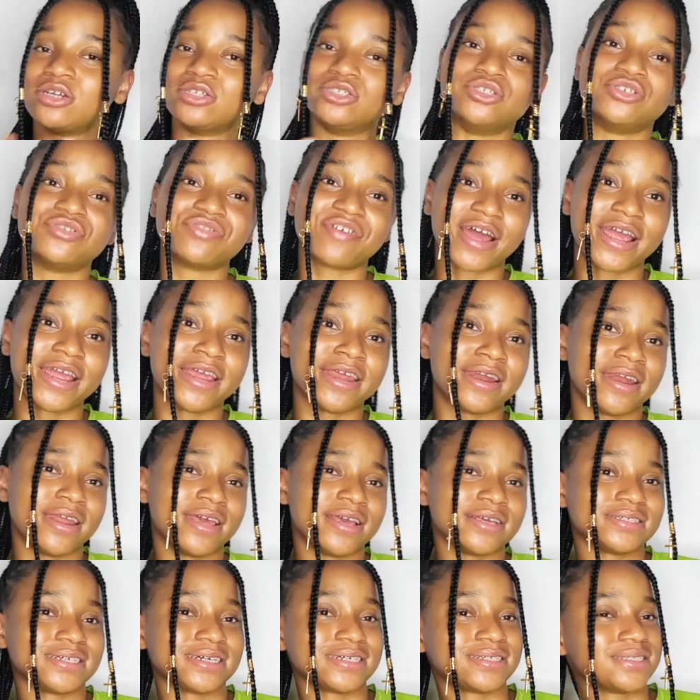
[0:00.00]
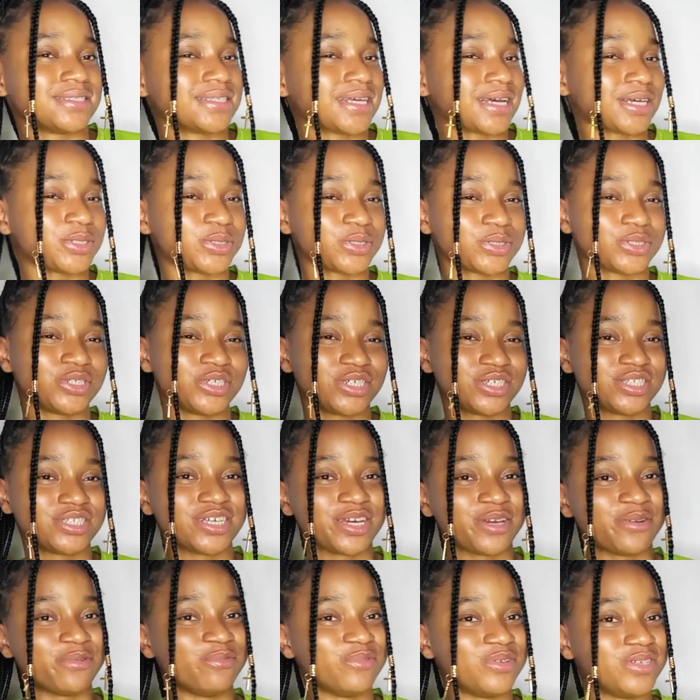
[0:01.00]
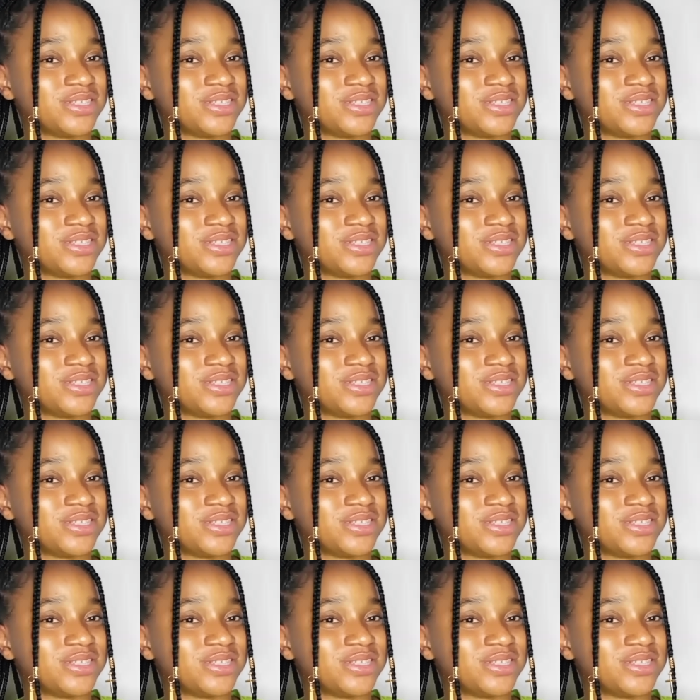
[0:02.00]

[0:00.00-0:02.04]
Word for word: dryness that is associated